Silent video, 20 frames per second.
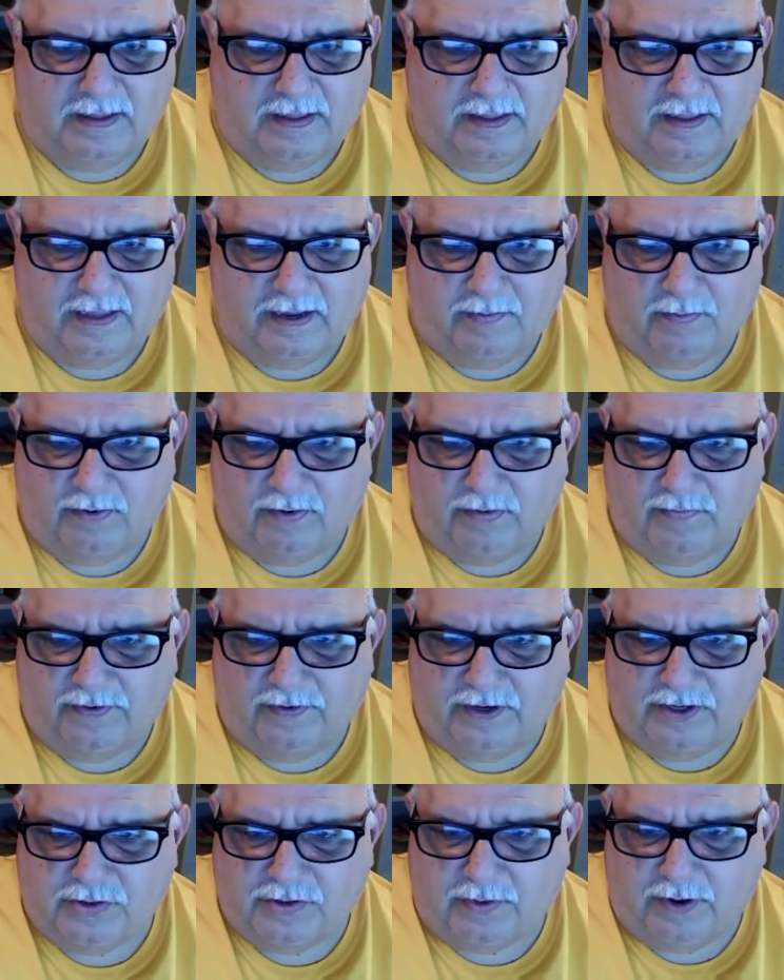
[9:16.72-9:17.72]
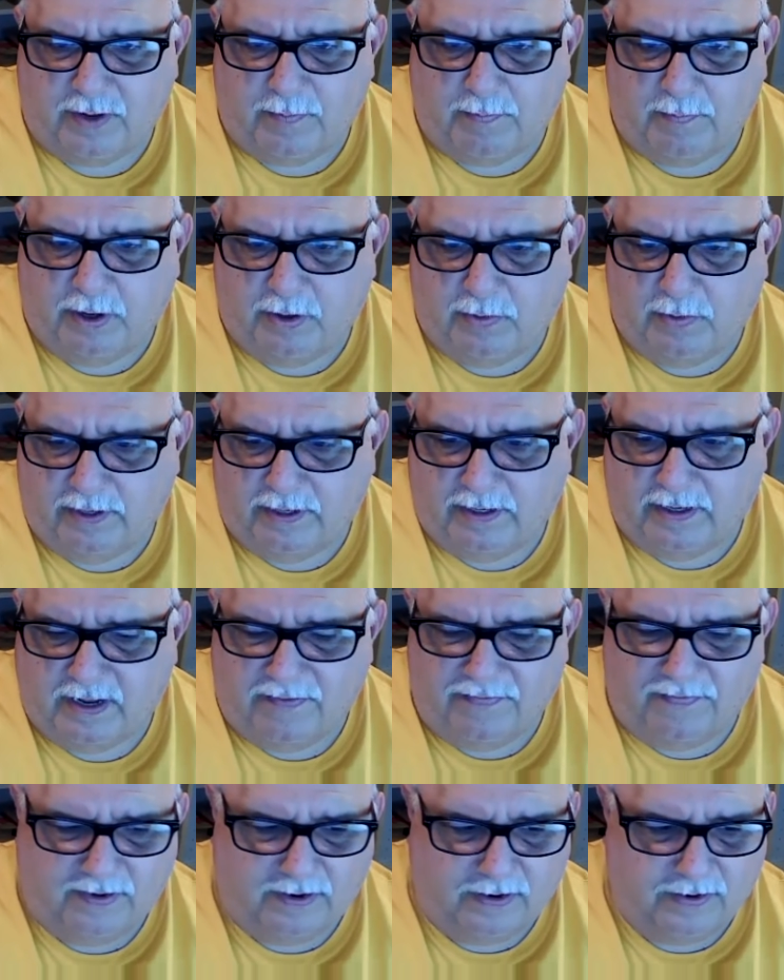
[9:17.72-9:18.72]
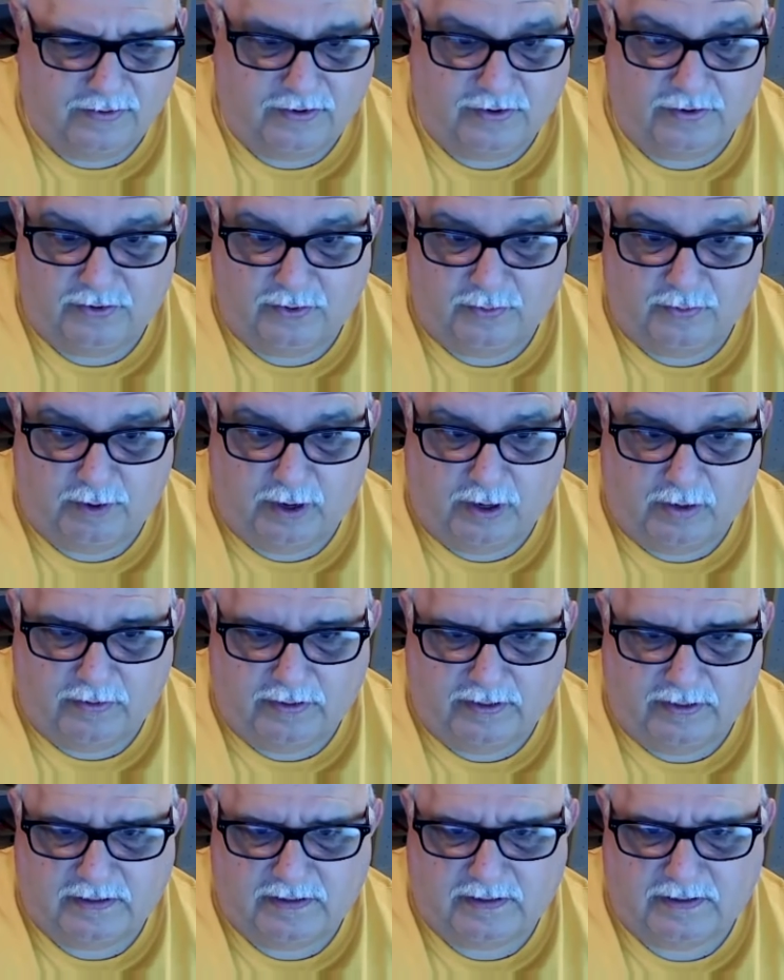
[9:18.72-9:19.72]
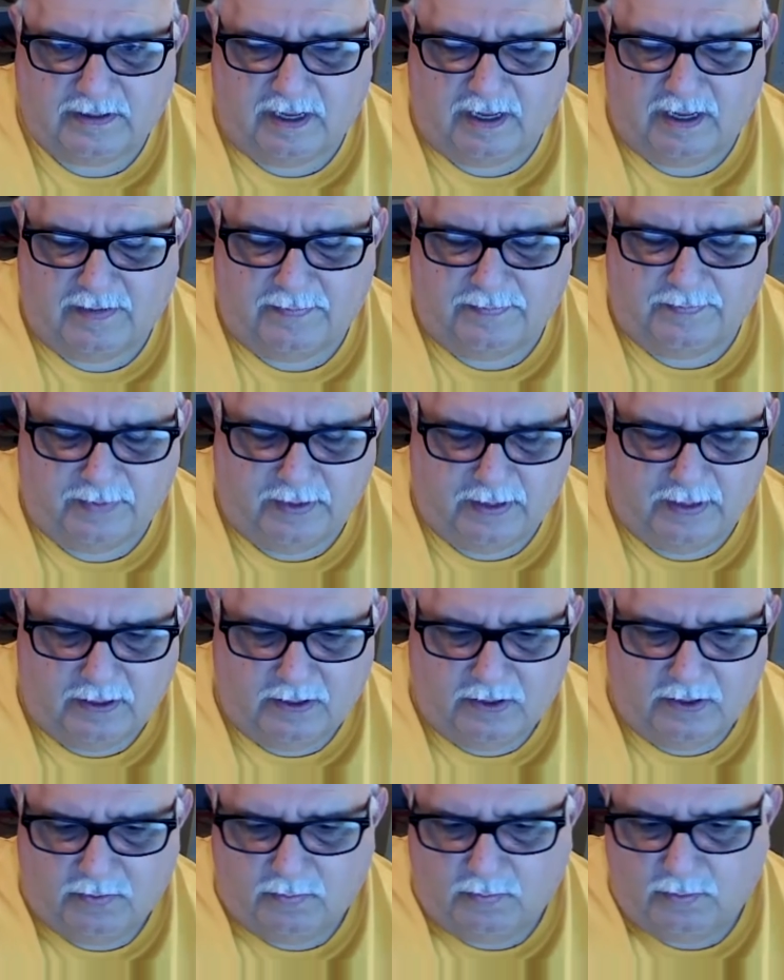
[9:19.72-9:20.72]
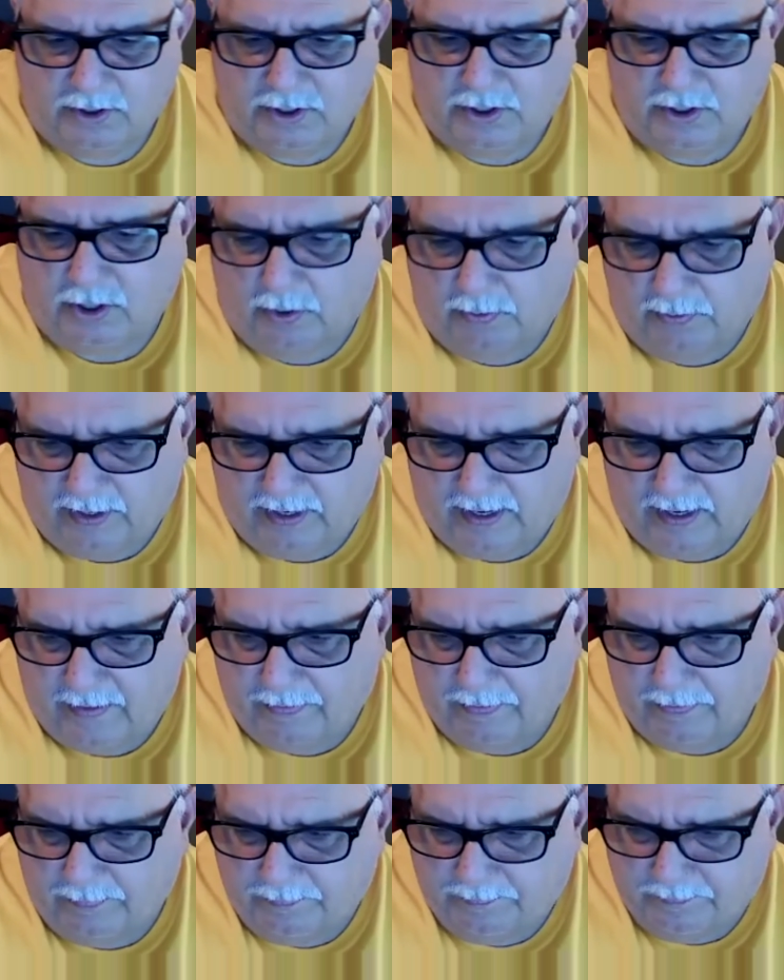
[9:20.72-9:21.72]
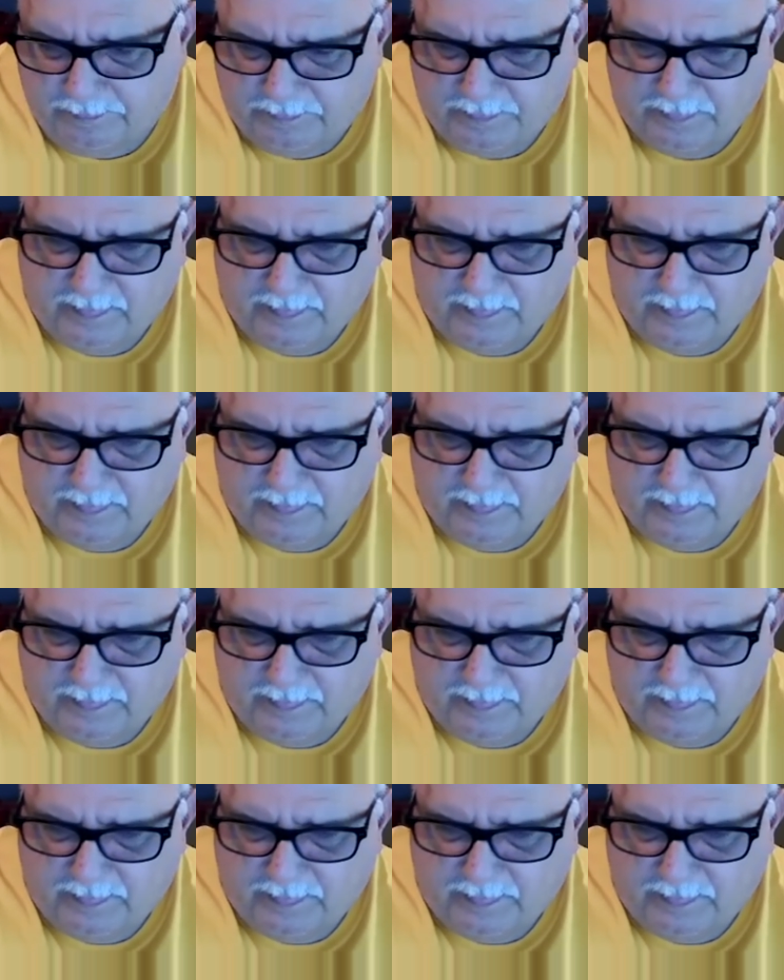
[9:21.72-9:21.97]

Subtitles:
They were featuring a poet. I figured the two poets would go together,